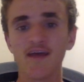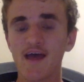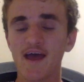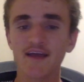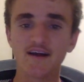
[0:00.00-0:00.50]

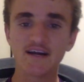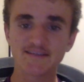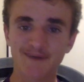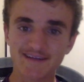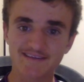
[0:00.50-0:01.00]
Hey guys,
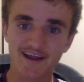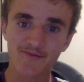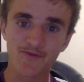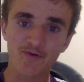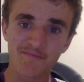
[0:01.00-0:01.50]
I'm Isaac and
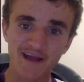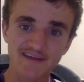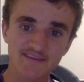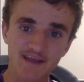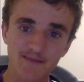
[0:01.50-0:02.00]
welcome back
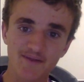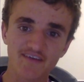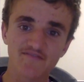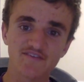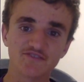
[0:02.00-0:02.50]
to the epic
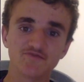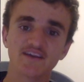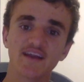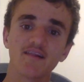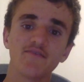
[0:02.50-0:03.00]
official
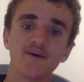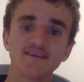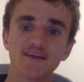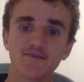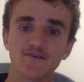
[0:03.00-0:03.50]
channel of
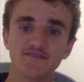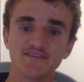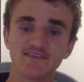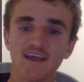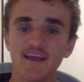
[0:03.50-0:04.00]
Isaac
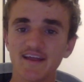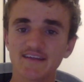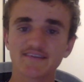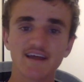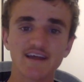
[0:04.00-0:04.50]
Rodgers. In
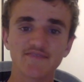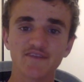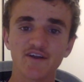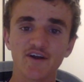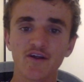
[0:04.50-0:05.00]
today's
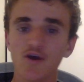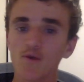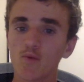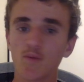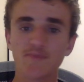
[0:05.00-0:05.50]
video,
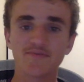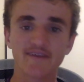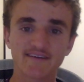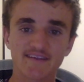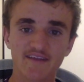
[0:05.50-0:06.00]
we'll be
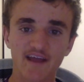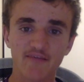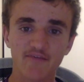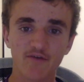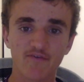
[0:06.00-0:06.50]
predicting the
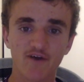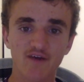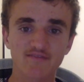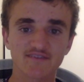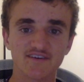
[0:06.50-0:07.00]
AFL
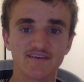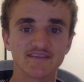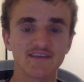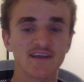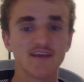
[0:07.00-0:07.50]
Finals series.
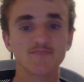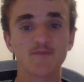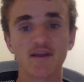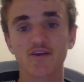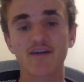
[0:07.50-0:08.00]
It's
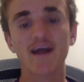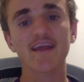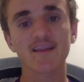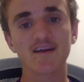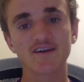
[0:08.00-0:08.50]
been a
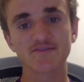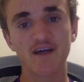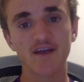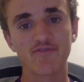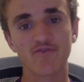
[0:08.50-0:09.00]
cracking last
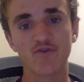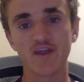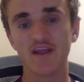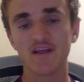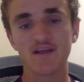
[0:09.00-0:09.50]
round of footy.